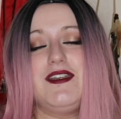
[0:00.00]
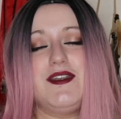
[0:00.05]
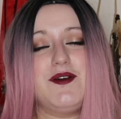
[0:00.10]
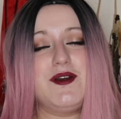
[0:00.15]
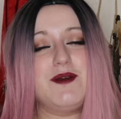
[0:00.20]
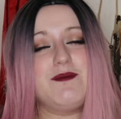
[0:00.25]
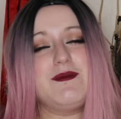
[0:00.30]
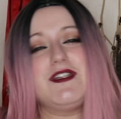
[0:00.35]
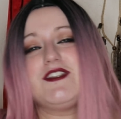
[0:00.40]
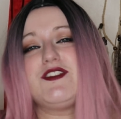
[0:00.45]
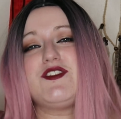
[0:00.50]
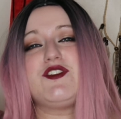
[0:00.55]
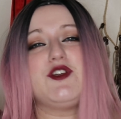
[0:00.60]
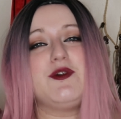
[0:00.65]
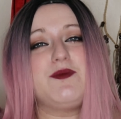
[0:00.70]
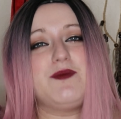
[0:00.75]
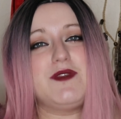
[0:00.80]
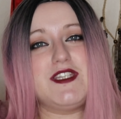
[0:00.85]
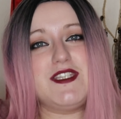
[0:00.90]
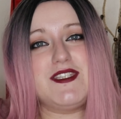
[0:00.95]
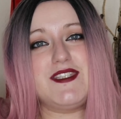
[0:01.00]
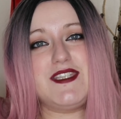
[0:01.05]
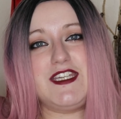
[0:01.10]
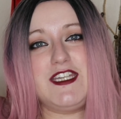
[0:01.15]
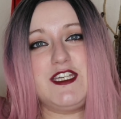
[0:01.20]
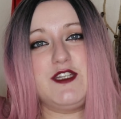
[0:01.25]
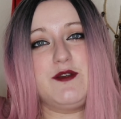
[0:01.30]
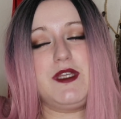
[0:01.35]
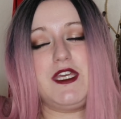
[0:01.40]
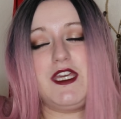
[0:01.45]
Now I'm going to stop this
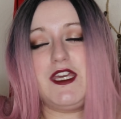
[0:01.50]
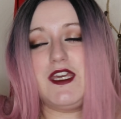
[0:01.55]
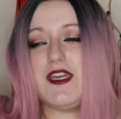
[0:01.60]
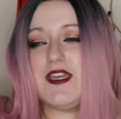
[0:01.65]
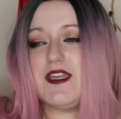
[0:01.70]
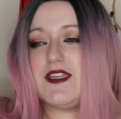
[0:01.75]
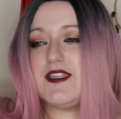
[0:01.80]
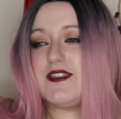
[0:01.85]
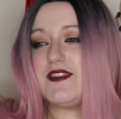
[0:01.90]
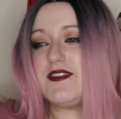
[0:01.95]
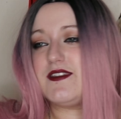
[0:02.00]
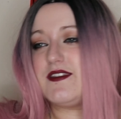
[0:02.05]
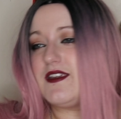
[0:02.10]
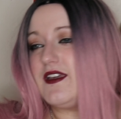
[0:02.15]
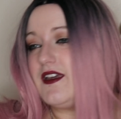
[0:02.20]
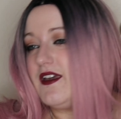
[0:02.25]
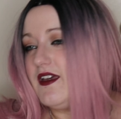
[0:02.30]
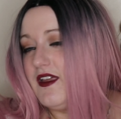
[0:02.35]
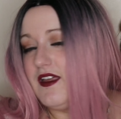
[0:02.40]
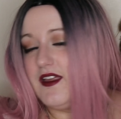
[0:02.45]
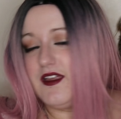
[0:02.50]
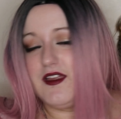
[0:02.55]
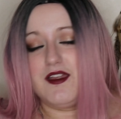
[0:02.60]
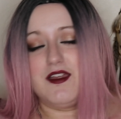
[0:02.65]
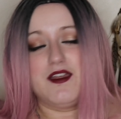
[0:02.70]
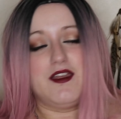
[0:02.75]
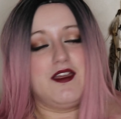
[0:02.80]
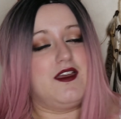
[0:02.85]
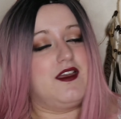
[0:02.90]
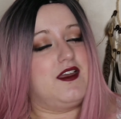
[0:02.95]
here because
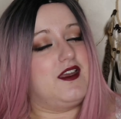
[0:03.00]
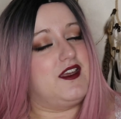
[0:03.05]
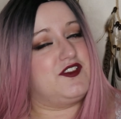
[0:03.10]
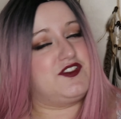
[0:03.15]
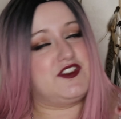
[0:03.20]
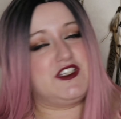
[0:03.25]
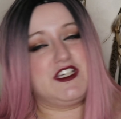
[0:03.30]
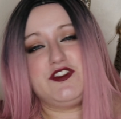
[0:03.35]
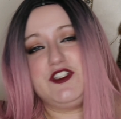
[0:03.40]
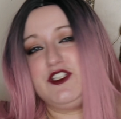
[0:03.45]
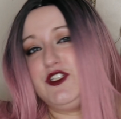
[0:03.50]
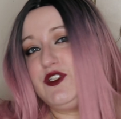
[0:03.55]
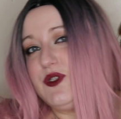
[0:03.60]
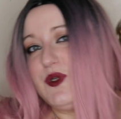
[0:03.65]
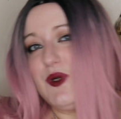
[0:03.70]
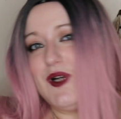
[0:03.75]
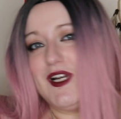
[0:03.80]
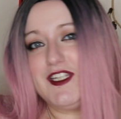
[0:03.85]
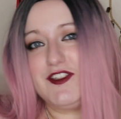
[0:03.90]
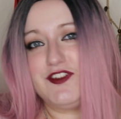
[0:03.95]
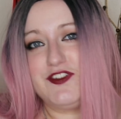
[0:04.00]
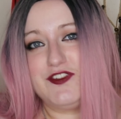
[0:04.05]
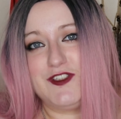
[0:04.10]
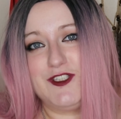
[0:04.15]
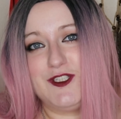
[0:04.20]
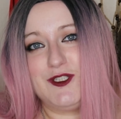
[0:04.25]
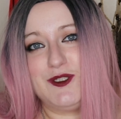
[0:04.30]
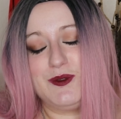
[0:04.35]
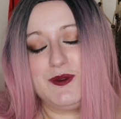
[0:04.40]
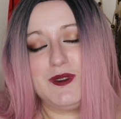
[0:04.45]
I've given you quite a
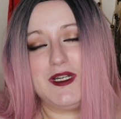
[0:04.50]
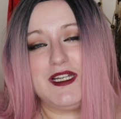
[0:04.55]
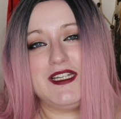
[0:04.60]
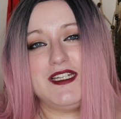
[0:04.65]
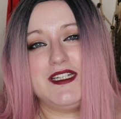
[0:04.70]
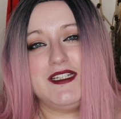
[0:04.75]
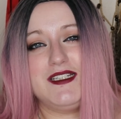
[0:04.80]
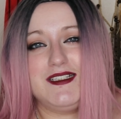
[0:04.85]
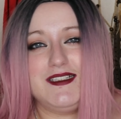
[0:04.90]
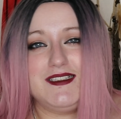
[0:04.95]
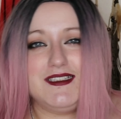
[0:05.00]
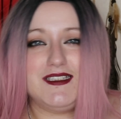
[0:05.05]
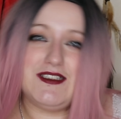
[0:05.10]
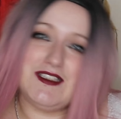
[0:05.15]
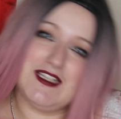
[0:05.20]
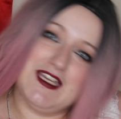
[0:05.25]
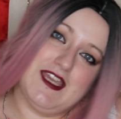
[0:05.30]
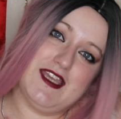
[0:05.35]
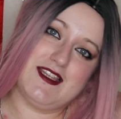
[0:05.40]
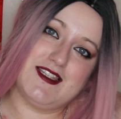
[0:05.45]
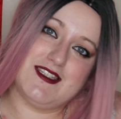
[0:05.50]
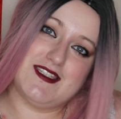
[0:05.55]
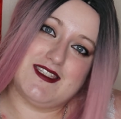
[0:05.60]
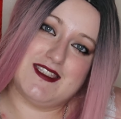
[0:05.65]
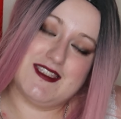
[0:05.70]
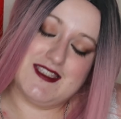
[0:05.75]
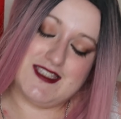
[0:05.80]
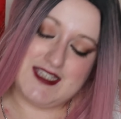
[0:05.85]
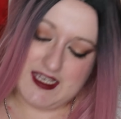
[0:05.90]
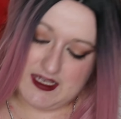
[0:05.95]
few little hints
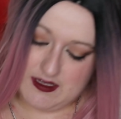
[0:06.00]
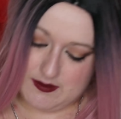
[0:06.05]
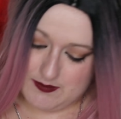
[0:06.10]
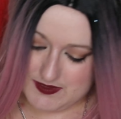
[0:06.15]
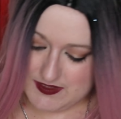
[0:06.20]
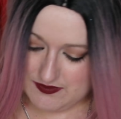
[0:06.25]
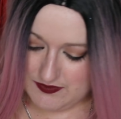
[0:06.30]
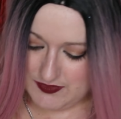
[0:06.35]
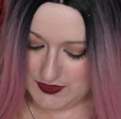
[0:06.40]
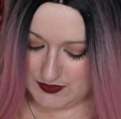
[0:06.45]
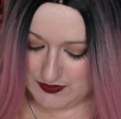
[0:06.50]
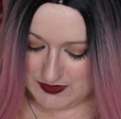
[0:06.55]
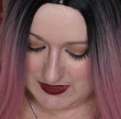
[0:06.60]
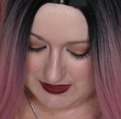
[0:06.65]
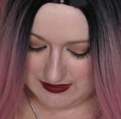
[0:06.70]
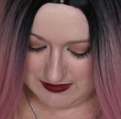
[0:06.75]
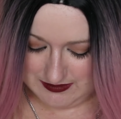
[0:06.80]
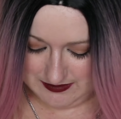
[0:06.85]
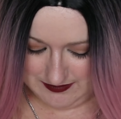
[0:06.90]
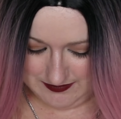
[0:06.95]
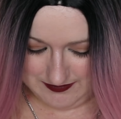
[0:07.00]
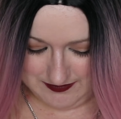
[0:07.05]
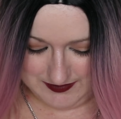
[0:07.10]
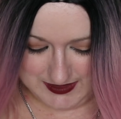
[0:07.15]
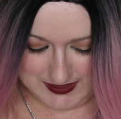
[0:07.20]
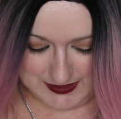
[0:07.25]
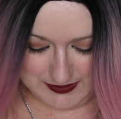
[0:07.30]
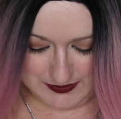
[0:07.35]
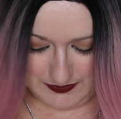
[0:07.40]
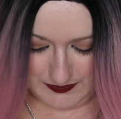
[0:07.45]
and tips, a few little,
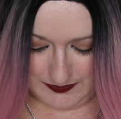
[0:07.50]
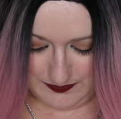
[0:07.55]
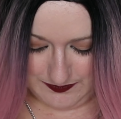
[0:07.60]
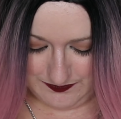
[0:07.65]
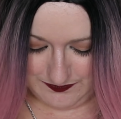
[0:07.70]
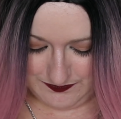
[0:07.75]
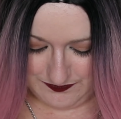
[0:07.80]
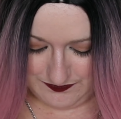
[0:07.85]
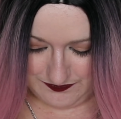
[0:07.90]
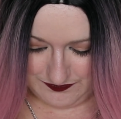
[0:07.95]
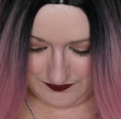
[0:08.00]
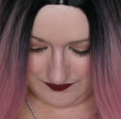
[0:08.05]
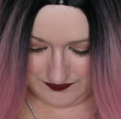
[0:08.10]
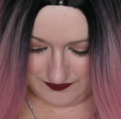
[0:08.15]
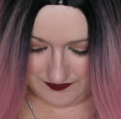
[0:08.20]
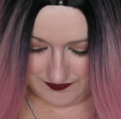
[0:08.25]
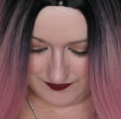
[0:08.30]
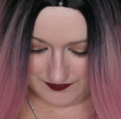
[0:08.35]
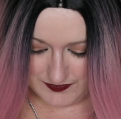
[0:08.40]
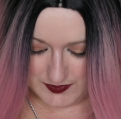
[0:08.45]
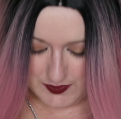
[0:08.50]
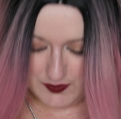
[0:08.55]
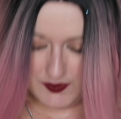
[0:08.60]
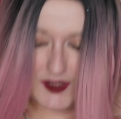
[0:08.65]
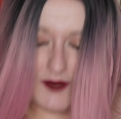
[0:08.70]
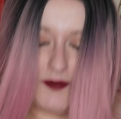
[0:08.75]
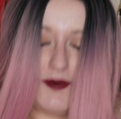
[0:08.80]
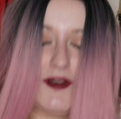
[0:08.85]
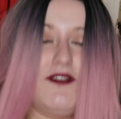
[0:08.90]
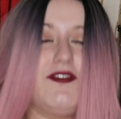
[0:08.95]
you know,
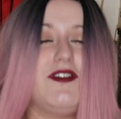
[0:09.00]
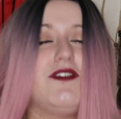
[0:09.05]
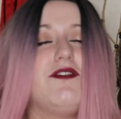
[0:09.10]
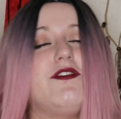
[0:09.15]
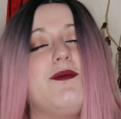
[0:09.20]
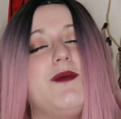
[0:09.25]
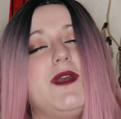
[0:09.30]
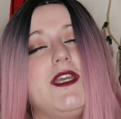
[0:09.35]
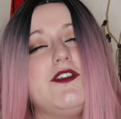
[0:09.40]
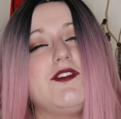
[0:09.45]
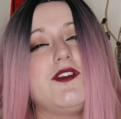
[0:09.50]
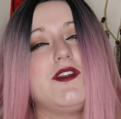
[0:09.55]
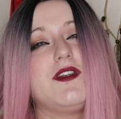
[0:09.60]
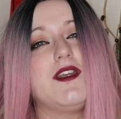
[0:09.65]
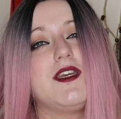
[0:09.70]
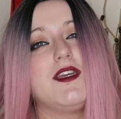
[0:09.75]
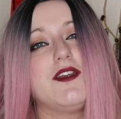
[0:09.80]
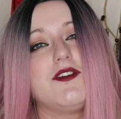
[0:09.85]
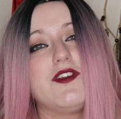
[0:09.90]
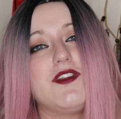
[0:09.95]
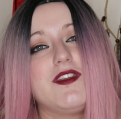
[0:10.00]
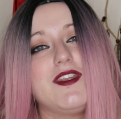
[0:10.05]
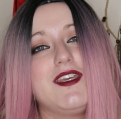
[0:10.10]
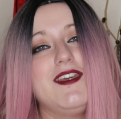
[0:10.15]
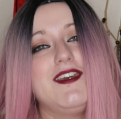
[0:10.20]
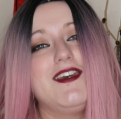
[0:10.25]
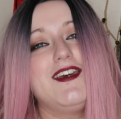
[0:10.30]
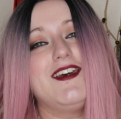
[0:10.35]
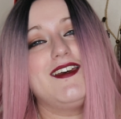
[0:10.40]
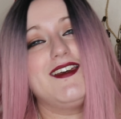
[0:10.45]
quite a bit of information actually.